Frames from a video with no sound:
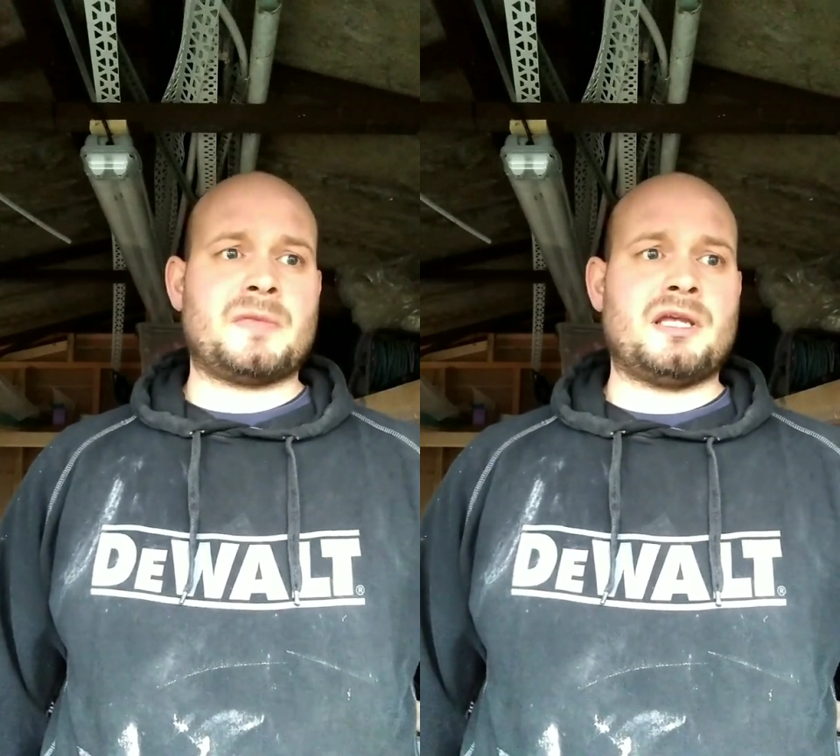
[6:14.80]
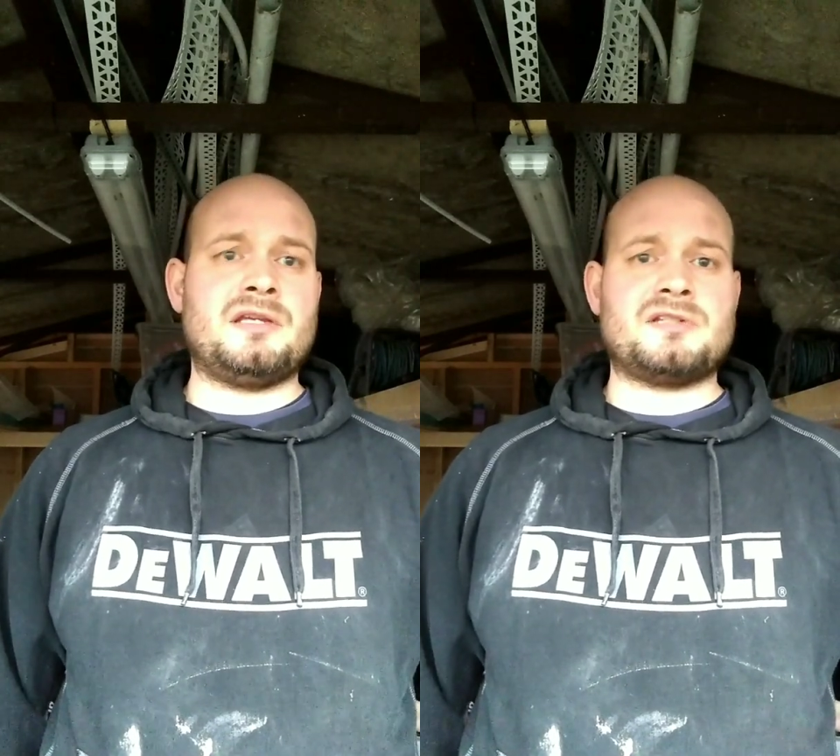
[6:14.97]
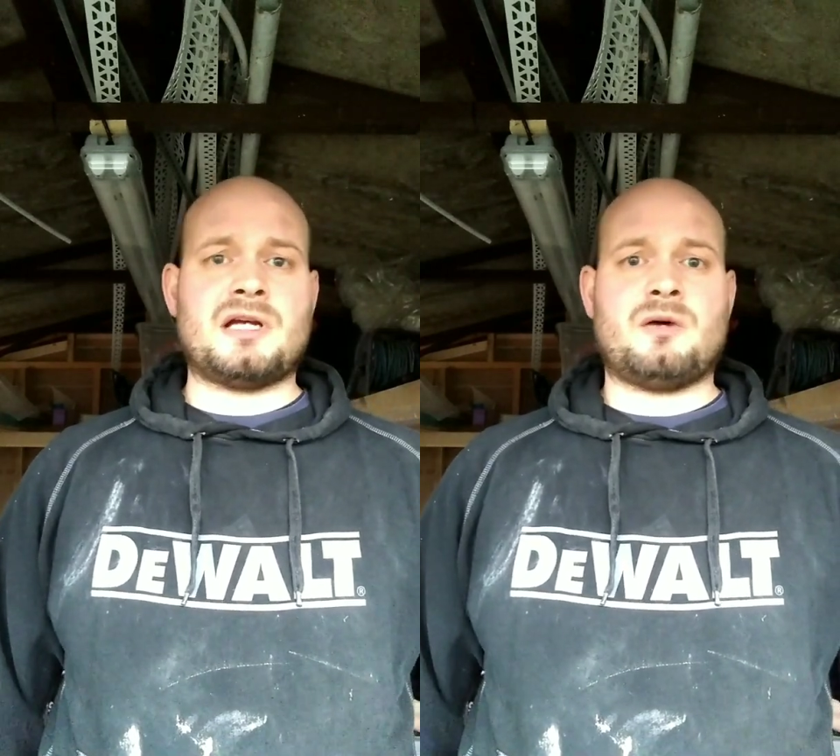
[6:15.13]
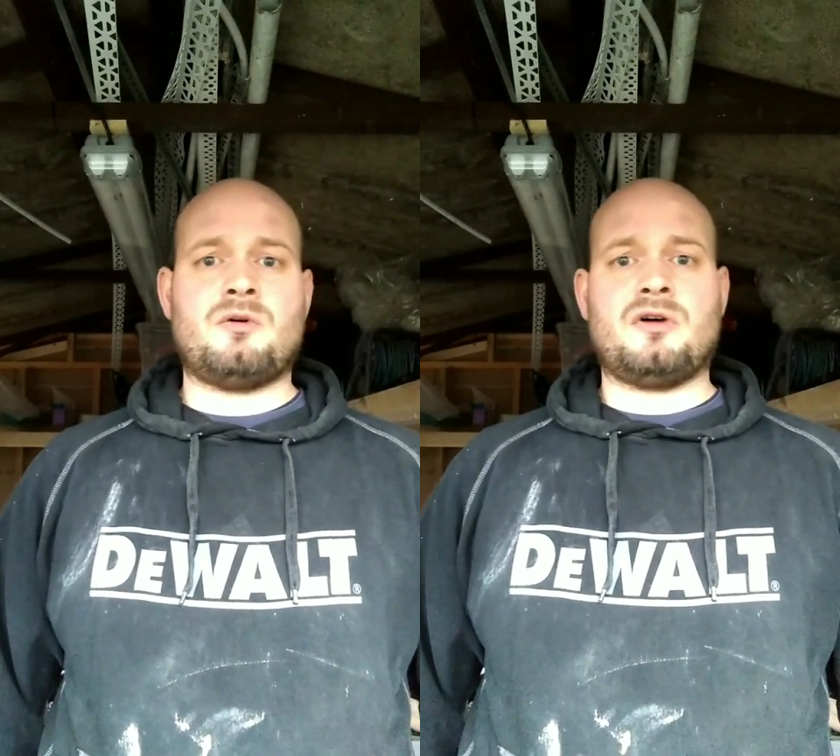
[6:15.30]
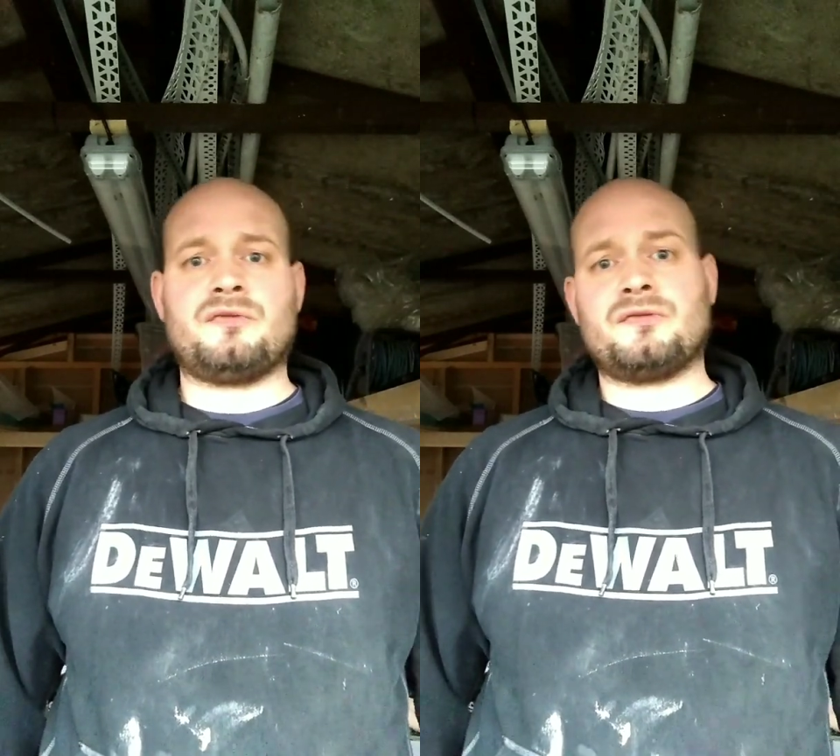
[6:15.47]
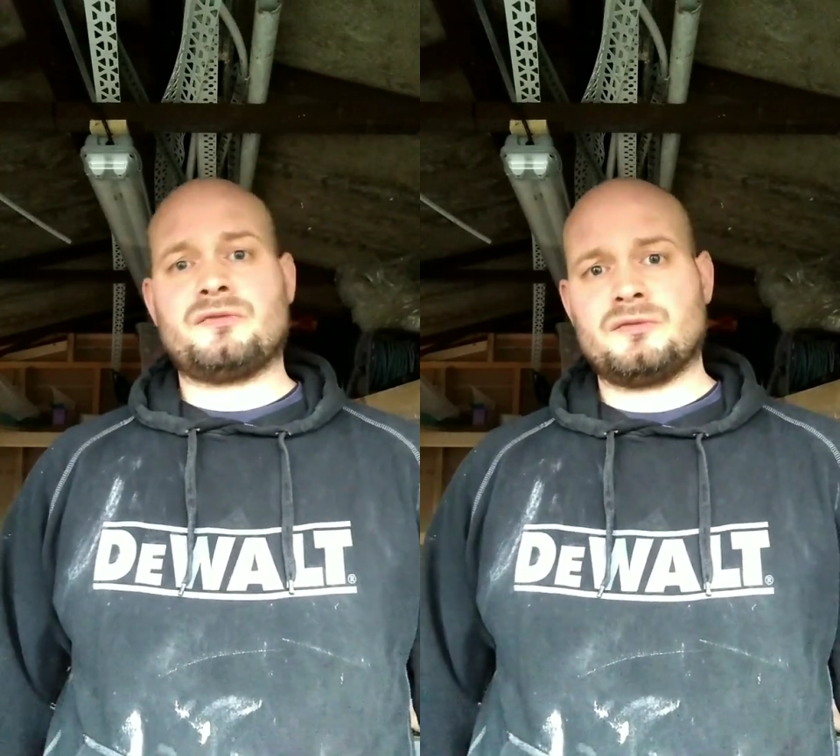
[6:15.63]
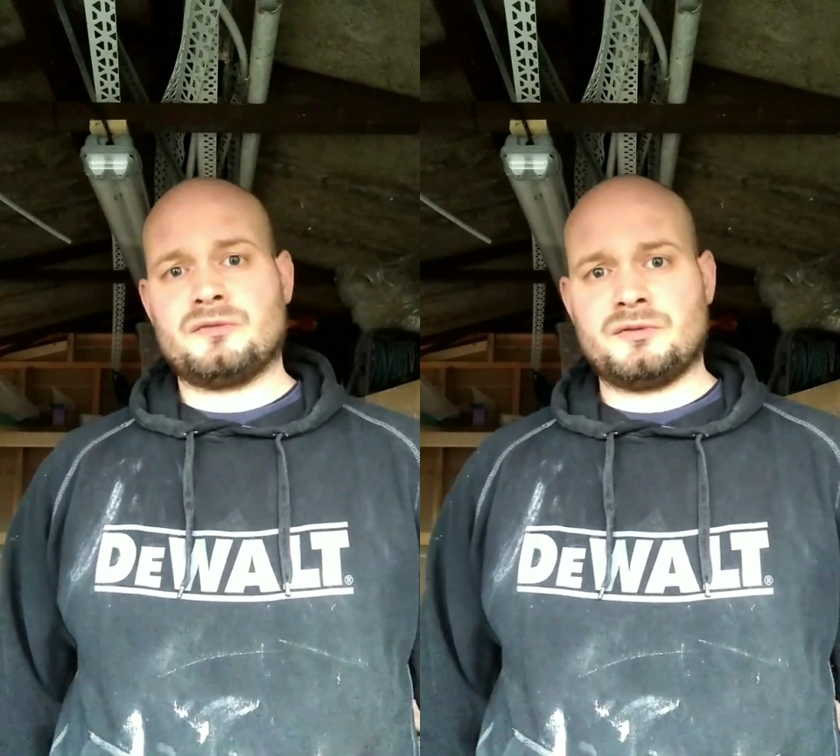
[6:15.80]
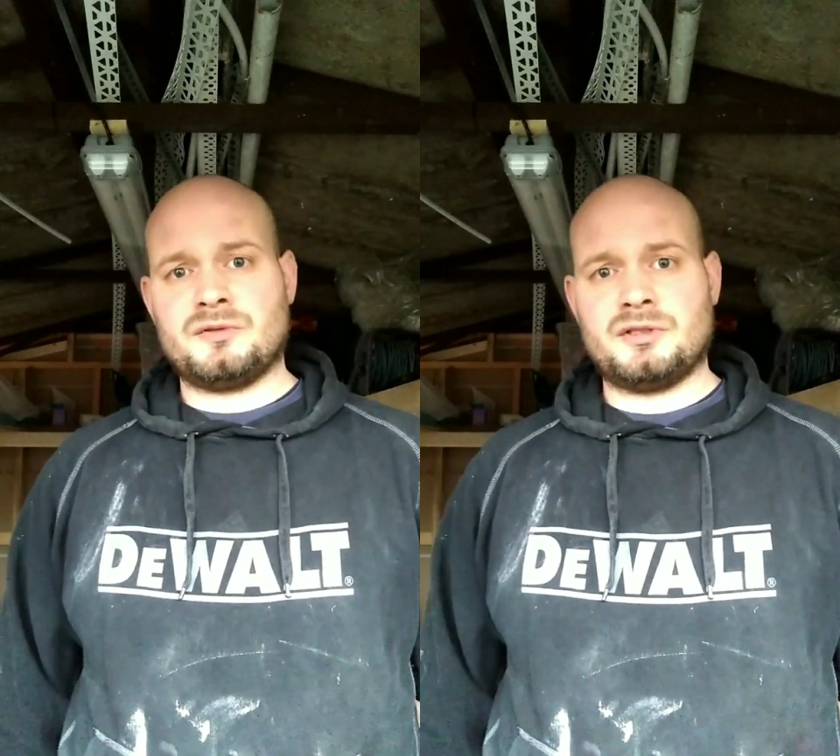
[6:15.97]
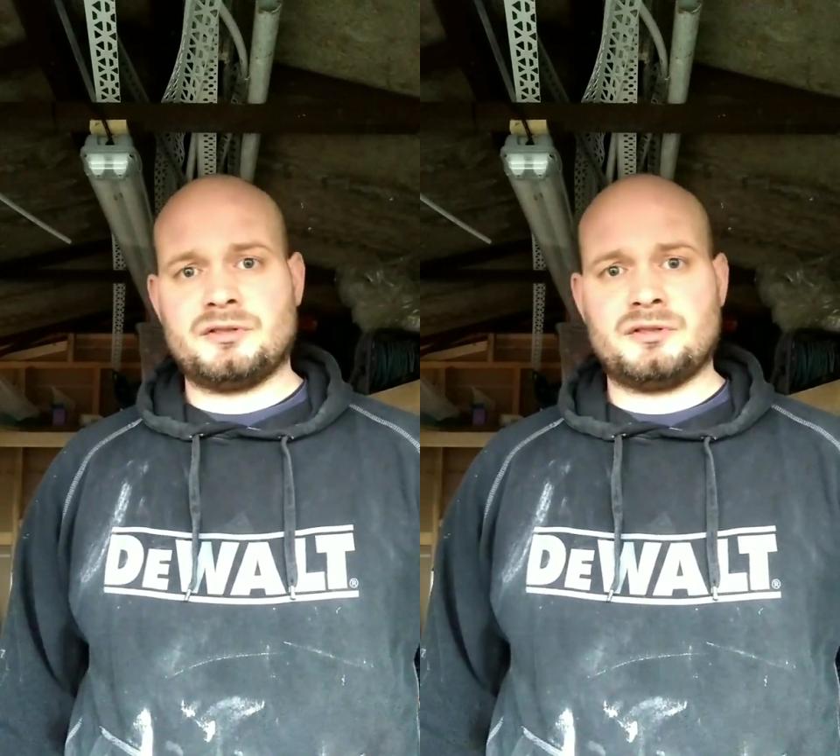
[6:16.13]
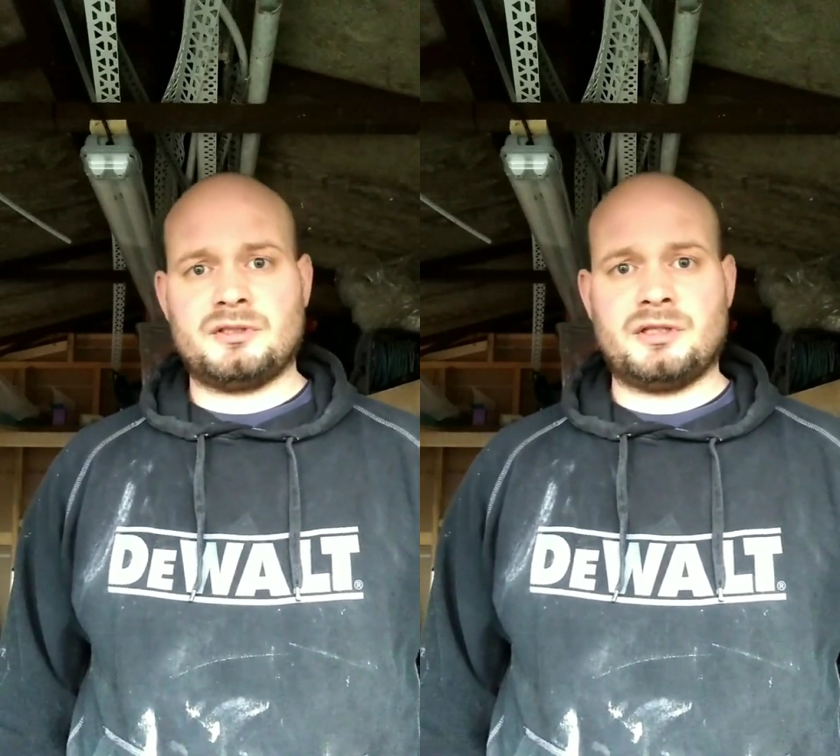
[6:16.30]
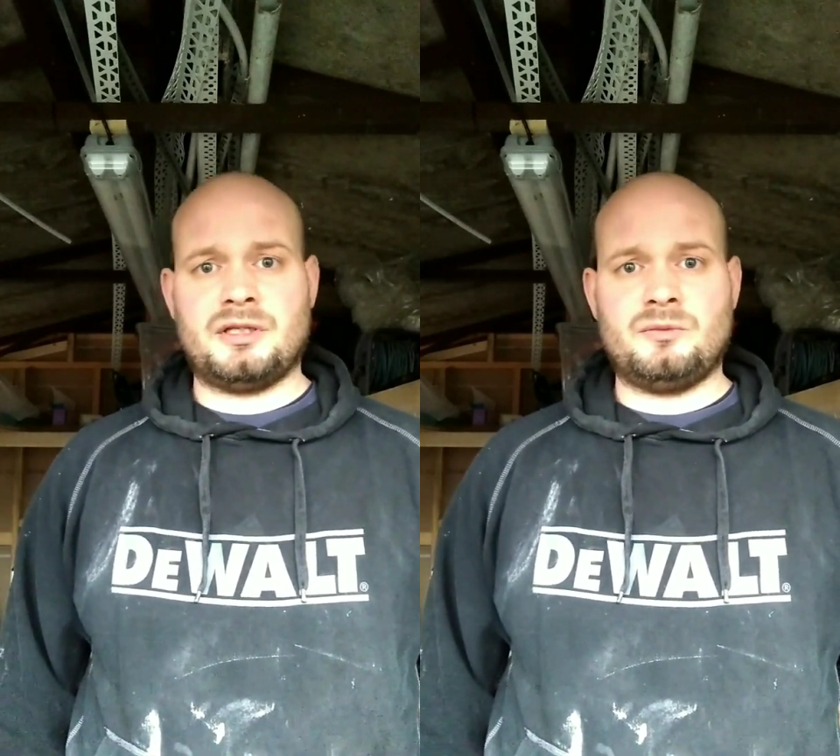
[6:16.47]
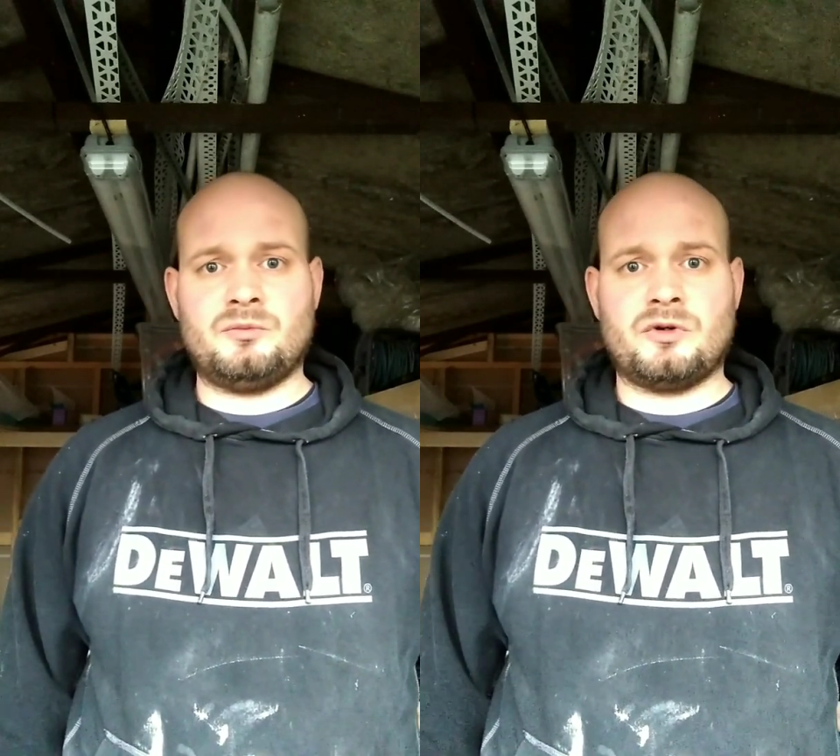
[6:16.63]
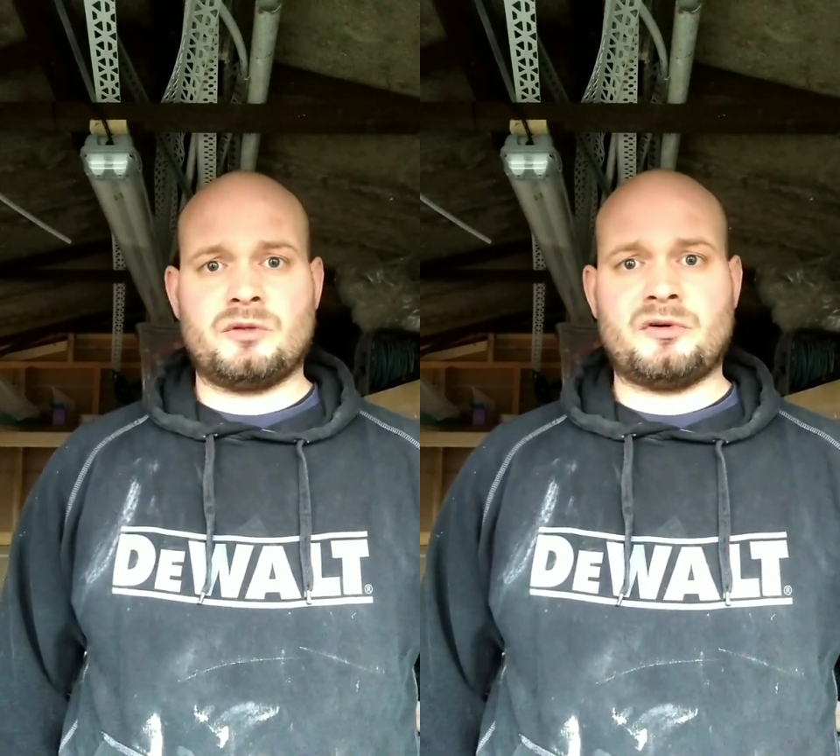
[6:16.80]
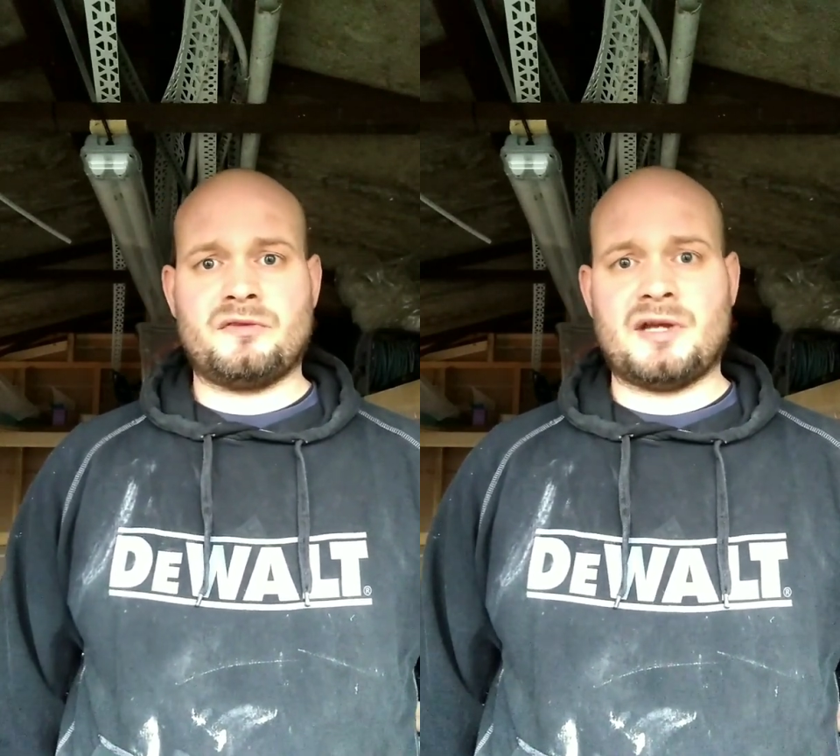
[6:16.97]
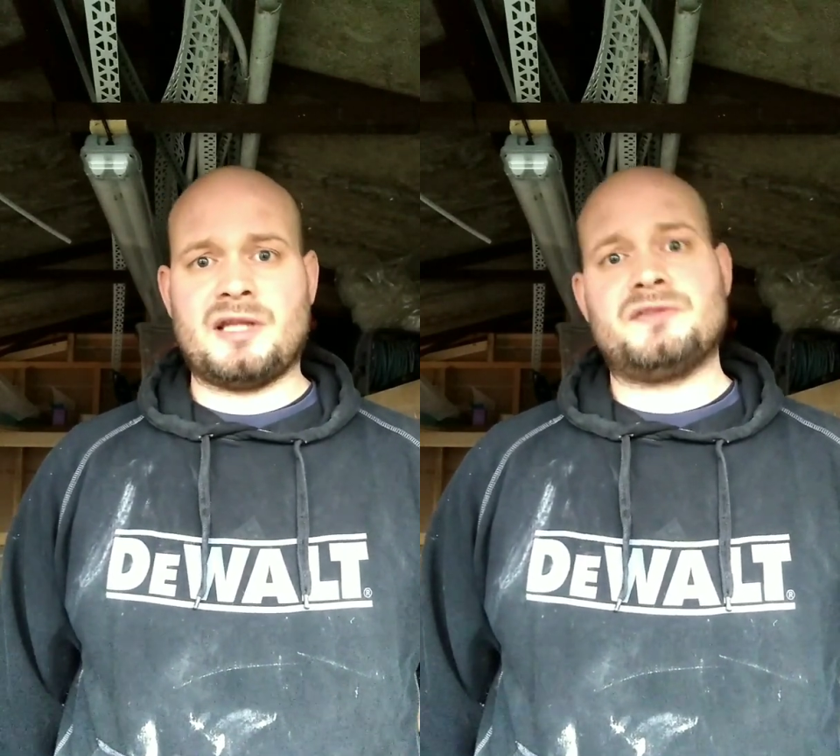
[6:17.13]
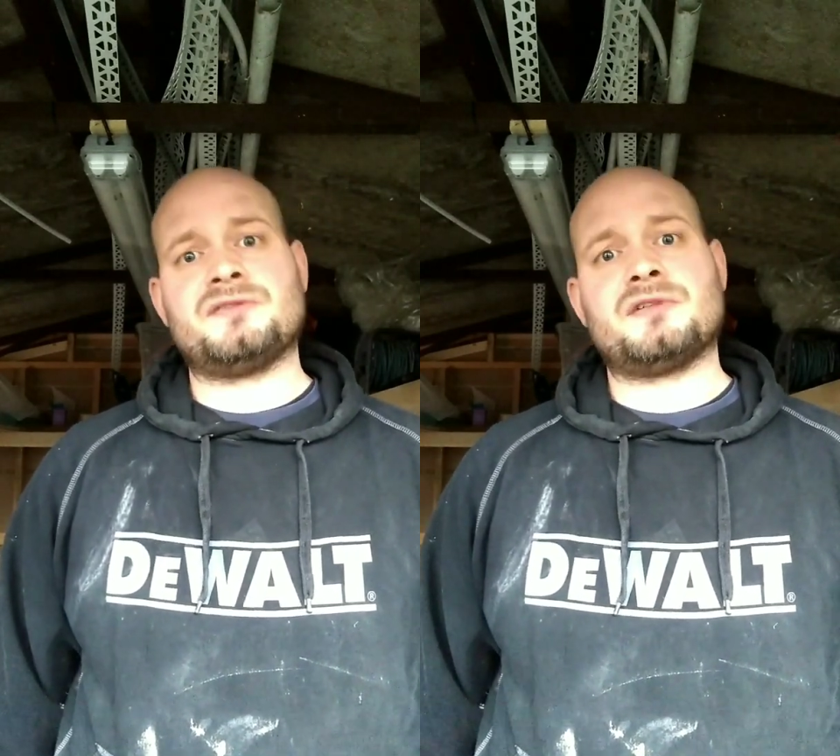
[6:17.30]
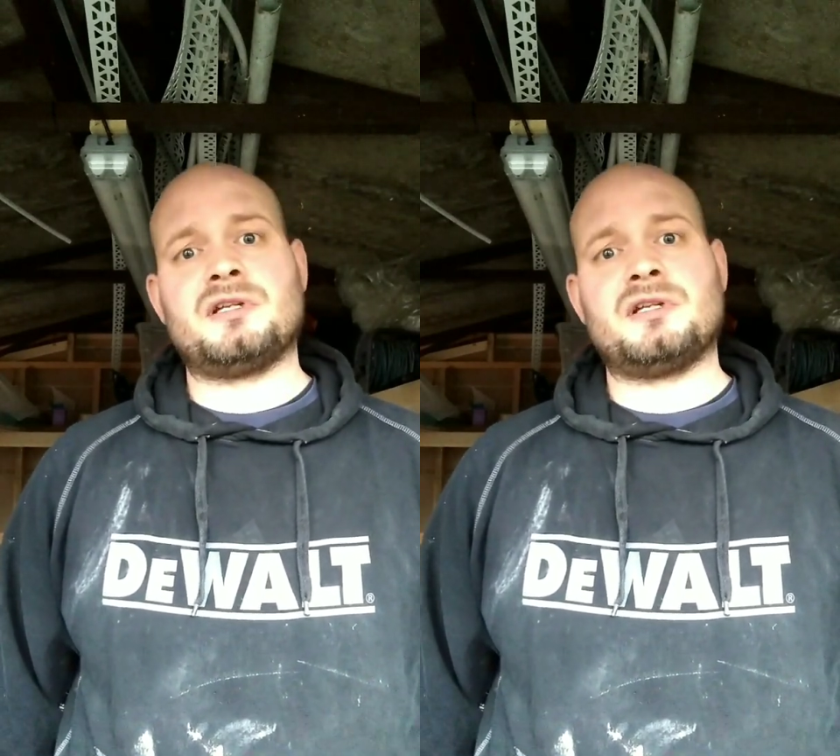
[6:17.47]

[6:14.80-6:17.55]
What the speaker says: he's now off in one of my vans,